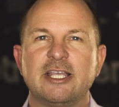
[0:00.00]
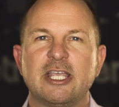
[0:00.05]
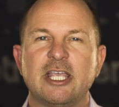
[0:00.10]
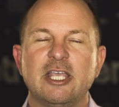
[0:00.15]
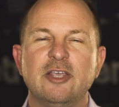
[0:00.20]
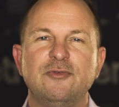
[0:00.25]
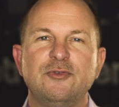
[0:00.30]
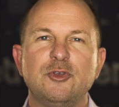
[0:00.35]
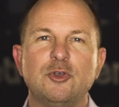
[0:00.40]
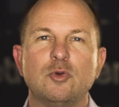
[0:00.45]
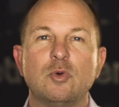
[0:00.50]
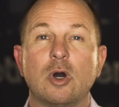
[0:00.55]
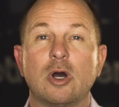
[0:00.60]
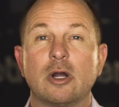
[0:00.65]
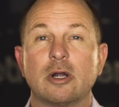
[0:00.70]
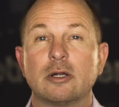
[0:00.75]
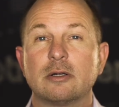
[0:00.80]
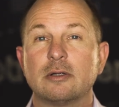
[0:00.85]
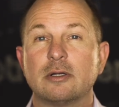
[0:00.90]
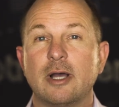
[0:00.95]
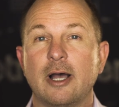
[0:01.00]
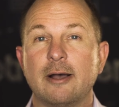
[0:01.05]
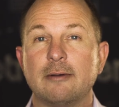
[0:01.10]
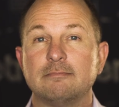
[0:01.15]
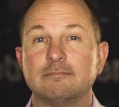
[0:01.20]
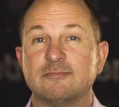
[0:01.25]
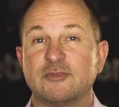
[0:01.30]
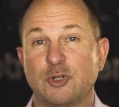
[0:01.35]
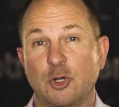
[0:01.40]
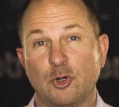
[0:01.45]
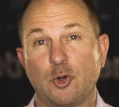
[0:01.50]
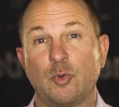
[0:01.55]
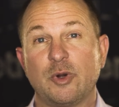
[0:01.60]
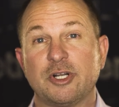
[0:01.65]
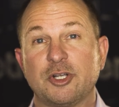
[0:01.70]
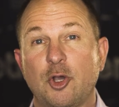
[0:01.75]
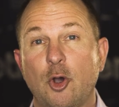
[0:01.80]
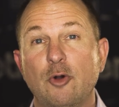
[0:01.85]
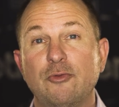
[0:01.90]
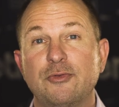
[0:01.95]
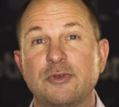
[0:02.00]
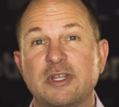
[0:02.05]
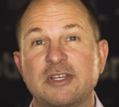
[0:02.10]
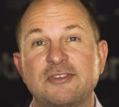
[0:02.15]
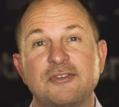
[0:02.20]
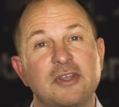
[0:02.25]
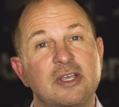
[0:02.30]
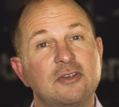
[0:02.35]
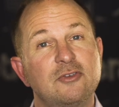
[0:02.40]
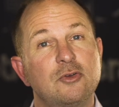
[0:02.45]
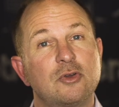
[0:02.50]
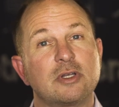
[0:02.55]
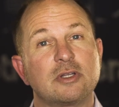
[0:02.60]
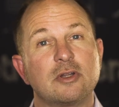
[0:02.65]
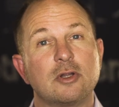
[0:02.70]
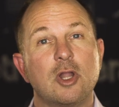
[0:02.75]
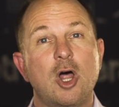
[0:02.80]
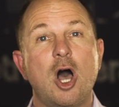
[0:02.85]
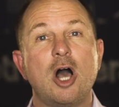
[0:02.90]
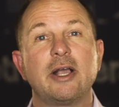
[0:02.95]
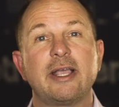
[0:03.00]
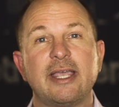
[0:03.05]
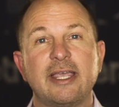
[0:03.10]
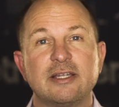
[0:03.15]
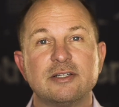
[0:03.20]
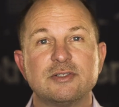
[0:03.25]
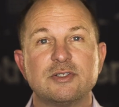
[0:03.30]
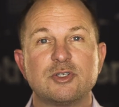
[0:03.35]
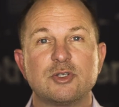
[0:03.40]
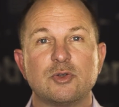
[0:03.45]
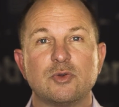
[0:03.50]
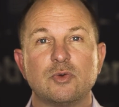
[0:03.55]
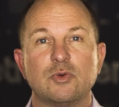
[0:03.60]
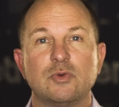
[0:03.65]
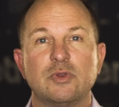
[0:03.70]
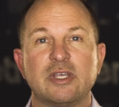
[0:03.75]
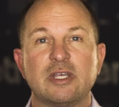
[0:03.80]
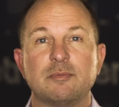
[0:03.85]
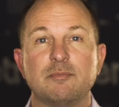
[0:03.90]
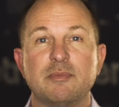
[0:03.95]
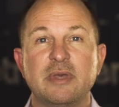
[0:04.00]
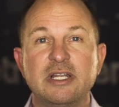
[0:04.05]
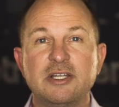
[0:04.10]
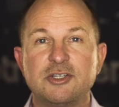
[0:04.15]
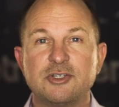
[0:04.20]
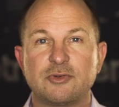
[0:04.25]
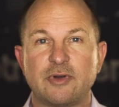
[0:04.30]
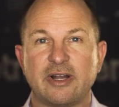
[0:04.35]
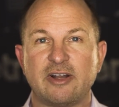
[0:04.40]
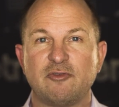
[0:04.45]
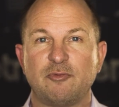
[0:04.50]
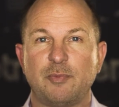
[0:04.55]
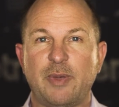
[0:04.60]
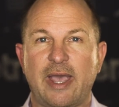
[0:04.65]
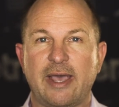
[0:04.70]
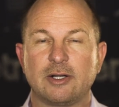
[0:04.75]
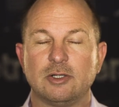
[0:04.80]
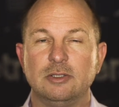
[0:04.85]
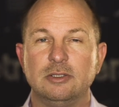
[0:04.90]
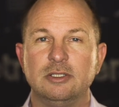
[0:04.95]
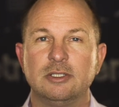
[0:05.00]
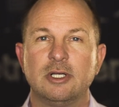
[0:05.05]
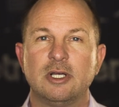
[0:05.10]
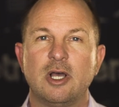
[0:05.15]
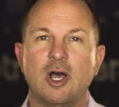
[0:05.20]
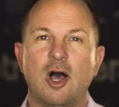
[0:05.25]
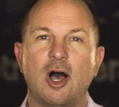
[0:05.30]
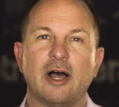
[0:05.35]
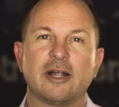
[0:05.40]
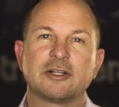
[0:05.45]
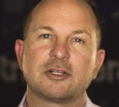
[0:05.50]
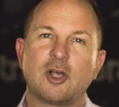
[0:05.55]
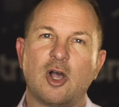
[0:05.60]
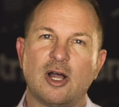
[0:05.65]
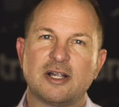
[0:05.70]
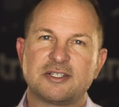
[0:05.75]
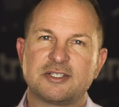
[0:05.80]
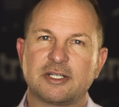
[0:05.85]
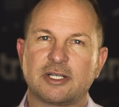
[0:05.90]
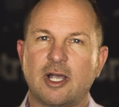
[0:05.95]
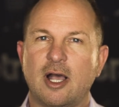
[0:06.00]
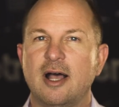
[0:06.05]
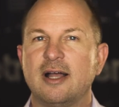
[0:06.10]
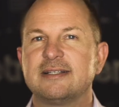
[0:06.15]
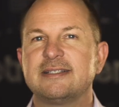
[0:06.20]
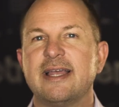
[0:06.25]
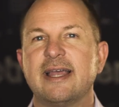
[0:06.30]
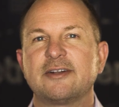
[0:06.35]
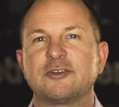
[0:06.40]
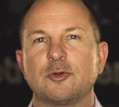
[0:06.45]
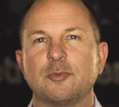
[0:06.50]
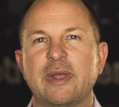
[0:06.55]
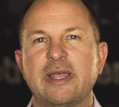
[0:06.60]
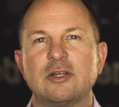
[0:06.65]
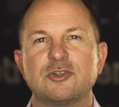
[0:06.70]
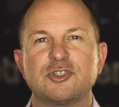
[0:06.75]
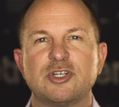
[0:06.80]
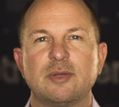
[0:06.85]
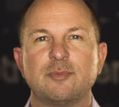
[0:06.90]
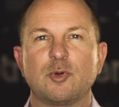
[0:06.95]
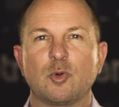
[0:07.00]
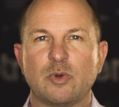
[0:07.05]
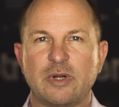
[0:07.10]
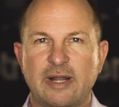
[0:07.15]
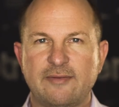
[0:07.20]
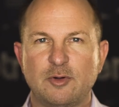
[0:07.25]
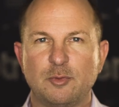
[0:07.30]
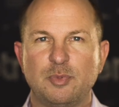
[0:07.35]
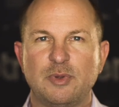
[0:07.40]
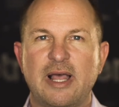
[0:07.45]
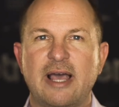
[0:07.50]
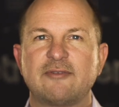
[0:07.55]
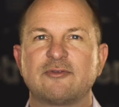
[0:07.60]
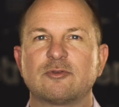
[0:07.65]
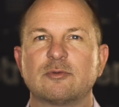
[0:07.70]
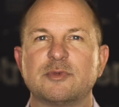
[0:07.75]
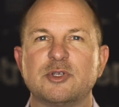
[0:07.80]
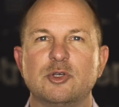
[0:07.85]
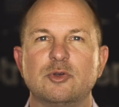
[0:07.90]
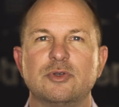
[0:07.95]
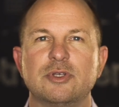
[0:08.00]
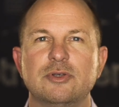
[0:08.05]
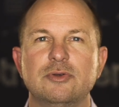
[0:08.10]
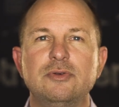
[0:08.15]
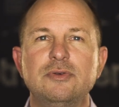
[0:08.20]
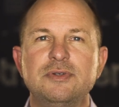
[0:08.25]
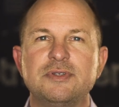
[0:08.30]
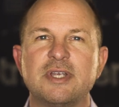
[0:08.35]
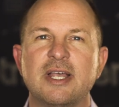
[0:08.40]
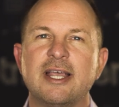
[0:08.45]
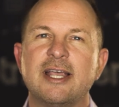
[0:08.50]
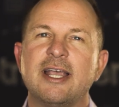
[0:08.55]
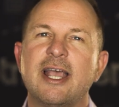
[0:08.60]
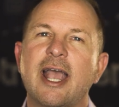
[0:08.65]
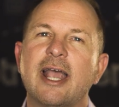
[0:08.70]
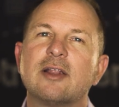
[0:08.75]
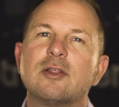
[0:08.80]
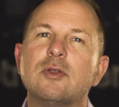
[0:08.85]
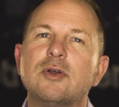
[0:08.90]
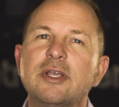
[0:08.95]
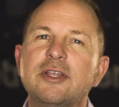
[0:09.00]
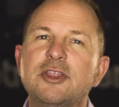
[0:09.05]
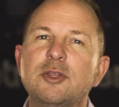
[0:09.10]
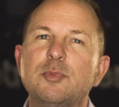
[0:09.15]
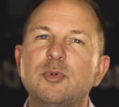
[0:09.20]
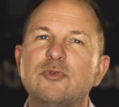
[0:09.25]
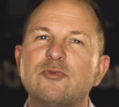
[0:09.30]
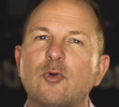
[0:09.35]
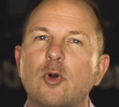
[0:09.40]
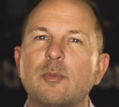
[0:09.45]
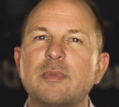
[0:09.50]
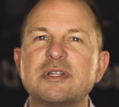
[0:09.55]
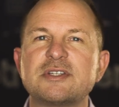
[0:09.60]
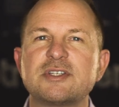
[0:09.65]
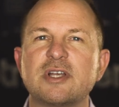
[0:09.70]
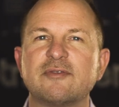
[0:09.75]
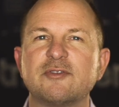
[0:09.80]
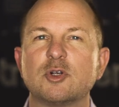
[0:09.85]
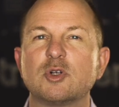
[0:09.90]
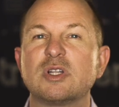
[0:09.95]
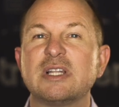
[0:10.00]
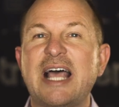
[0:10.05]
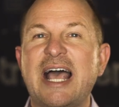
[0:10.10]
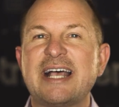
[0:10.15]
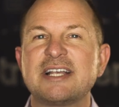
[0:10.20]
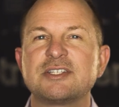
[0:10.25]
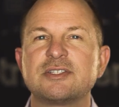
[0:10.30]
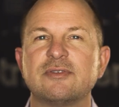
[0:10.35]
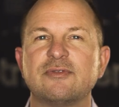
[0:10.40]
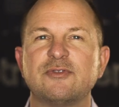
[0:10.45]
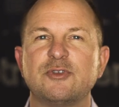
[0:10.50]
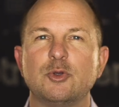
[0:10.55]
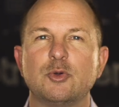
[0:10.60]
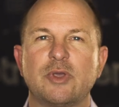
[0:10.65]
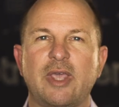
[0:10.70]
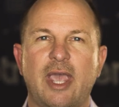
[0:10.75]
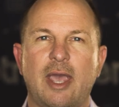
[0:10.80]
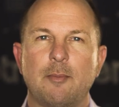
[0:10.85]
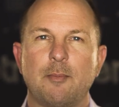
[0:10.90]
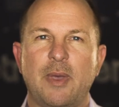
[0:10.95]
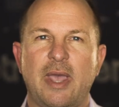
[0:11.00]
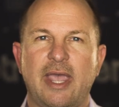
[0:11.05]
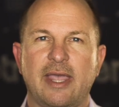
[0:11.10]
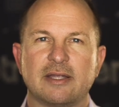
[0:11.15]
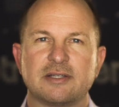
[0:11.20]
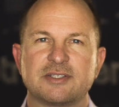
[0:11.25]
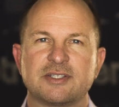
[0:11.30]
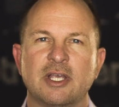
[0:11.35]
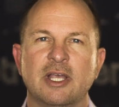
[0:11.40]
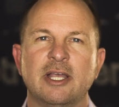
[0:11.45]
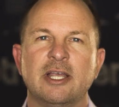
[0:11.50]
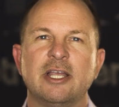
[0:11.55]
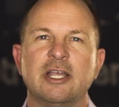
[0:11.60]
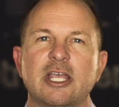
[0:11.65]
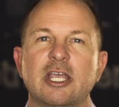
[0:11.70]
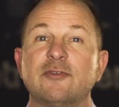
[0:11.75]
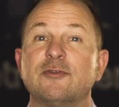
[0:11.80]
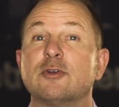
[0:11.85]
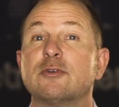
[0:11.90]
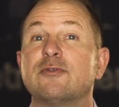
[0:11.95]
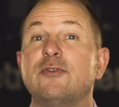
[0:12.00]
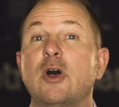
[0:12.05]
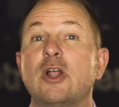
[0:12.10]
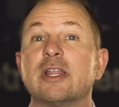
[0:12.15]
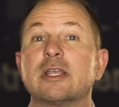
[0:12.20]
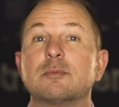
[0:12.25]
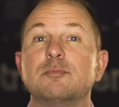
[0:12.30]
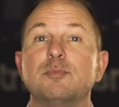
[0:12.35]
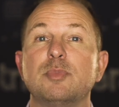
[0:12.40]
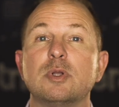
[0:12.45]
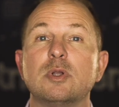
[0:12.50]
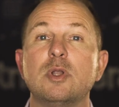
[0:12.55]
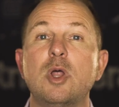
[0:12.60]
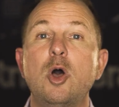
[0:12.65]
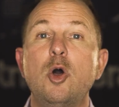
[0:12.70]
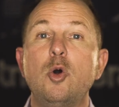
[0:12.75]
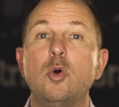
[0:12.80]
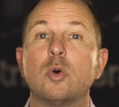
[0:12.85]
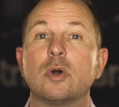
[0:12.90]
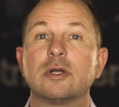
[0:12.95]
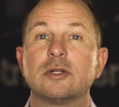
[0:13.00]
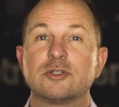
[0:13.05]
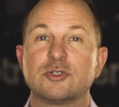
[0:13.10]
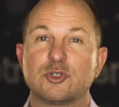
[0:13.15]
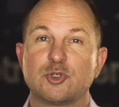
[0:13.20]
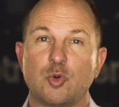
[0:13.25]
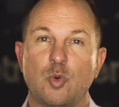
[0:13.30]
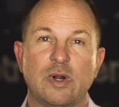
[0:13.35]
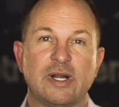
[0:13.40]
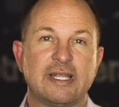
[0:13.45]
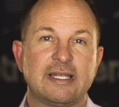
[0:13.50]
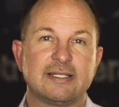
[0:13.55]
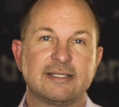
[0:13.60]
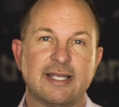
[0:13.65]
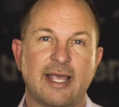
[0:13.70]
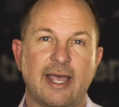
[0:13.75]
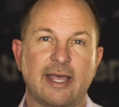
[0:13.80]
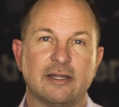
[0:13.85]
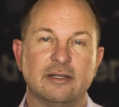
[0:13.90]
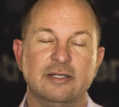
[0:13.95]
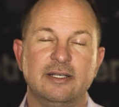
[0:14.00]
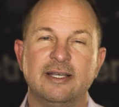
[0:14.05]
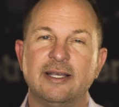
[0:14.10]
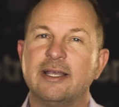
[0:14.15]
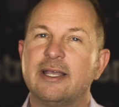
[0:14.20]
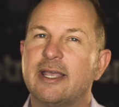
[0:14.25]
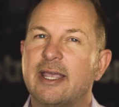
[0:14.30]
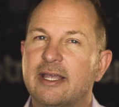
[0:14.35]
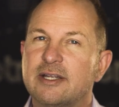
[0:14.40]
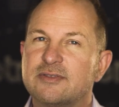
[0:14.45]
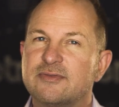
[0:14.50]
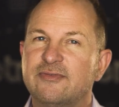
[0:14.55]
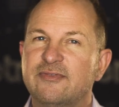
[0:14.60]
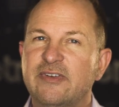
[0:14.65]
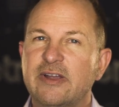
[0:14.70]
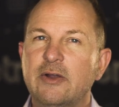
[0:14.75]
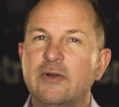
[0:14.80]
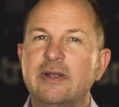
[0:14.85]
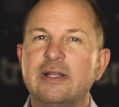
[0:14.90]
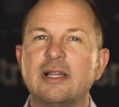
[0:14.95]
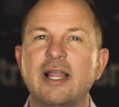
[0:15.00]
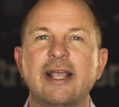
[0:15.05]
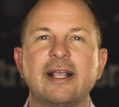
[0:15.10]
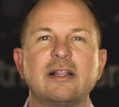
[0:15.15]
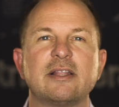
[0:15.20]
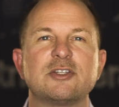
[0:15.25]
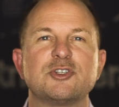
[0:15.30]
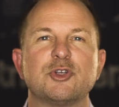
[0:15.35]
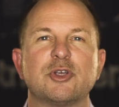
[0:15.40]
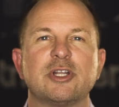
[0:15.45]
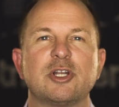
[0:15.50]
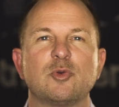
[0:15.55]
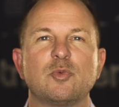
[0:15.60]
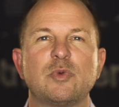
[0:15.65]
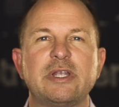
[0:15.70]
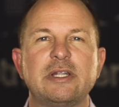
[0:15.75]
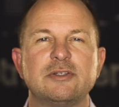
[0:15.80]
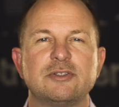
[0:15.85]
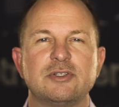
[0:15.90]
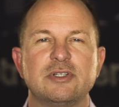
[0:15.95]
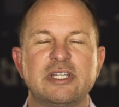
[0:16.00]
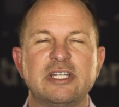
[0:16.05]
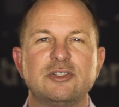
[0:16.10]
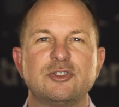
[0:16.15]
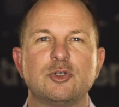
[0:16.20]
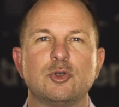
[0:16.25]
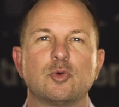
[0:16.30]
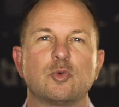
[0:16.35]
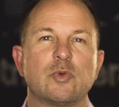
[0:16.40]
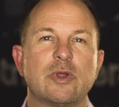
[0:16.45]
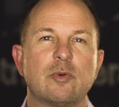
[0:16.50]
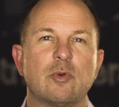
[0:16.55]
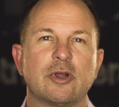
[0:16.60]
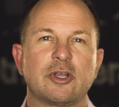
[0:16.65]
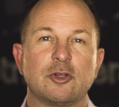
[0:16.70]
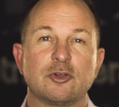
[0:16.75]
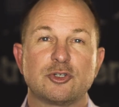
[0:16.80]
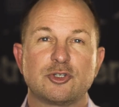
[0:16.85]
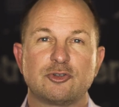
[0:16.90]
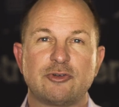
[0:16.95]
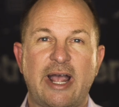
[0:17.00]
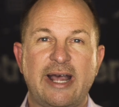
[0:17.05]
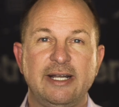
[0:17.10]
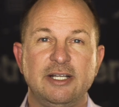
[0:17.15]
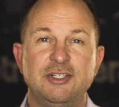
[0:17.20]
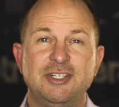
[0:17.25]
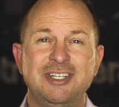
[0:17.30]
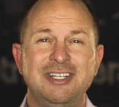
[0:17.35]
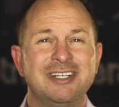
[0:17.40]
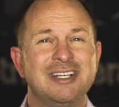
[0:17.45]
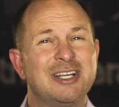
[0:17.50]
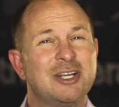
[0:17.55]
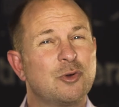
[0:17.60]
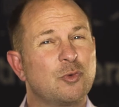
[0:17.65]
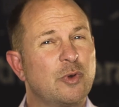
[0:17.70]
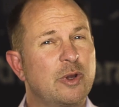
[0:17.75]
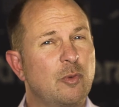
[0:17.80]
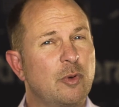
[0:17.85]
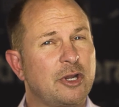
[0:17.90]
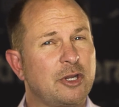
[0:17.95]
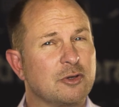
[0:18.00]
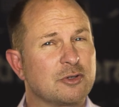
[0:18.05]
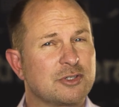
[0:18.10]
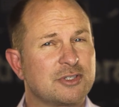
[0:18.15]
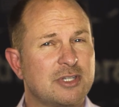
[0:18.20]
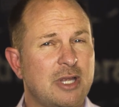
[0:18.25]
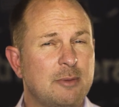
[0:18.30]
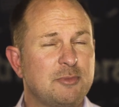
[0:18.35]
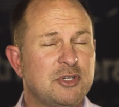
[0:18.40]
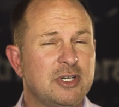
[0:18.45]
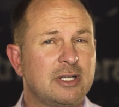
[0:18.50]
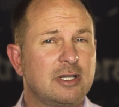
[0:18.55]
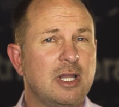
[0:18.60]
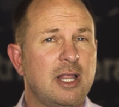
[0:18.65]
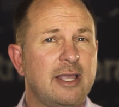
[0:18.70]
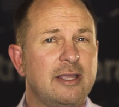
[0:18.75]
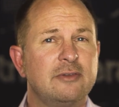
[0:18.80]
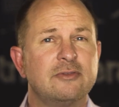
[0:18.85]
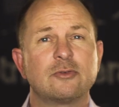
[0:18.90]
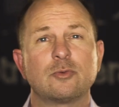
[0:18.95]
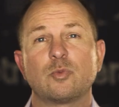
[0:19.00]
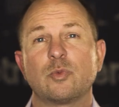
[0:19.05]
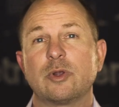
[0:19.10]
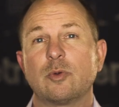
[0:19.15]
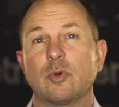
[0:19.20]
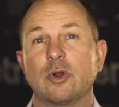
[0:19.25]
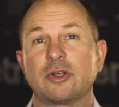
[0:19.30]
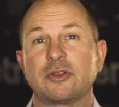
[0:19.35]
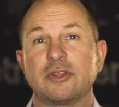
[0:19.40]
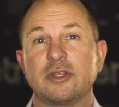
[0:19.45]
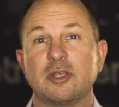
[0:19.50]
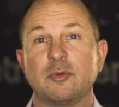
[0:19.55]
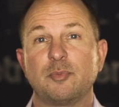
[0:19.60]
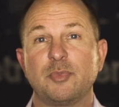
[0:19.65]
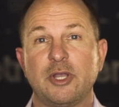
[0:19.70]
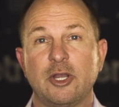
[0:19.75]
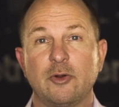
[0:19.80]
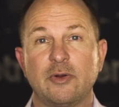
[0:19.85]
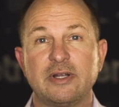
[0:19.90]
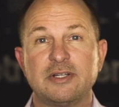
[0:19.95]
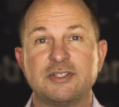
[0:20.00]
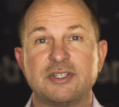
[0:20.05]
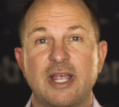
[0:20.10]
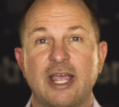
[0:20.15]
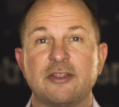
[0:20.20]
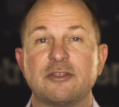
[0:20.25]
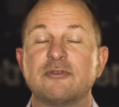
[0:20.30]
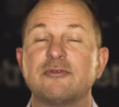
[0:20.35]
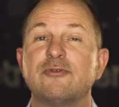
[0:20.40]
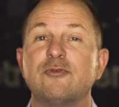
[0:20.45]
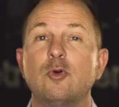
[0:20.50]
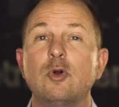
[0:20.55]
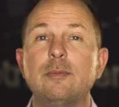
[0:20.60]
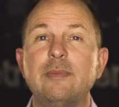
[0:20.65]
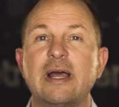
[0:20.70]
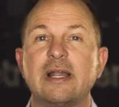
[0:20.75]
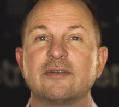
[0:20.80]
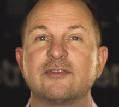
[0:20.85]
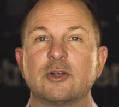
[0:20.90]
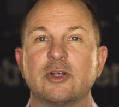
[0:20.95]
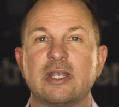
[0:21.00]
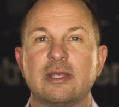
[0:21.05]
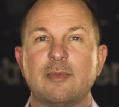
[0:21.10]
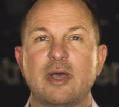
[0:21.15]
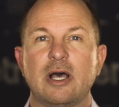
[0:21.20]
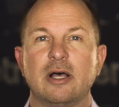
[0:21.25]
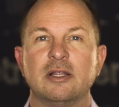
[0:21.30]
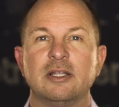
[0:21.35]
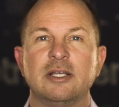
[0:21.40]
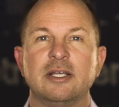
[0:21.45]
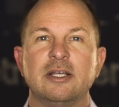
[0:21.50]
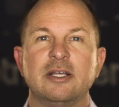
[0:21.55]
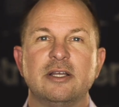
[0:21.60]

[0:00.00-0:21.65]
If you don't know where to go for these things, you can log into the administrative panel on Constant Contact or MailChimp or whatever platform you use and look at the performance of your last few campaigns. If you're falling below 2010, it's very likely that you're going to need to rework your strategy, rework your subject lines, rework the appearance and the format of your email